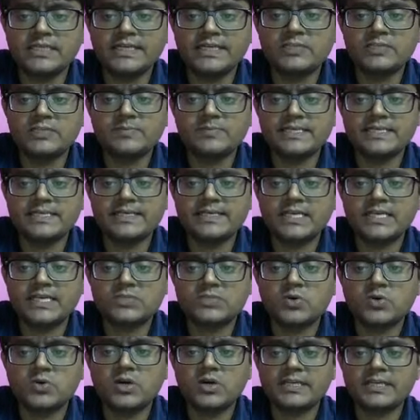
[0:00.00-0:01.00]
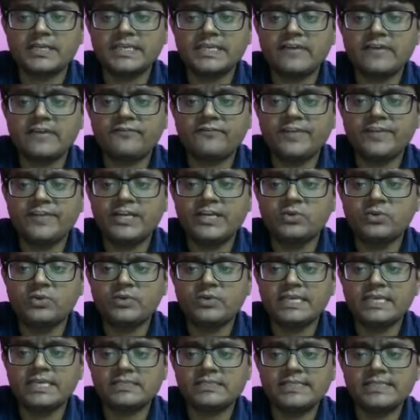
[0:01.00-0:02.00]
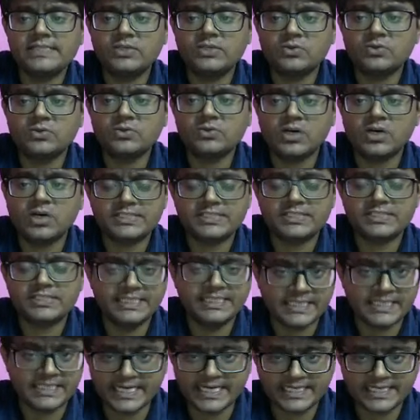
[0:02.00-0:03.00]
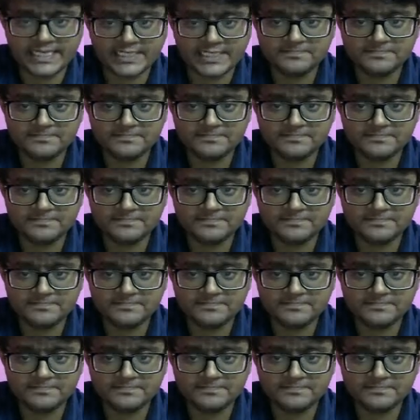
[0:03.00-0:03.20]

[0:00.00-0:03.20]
It is measured as what? F into S into cos theta, correct?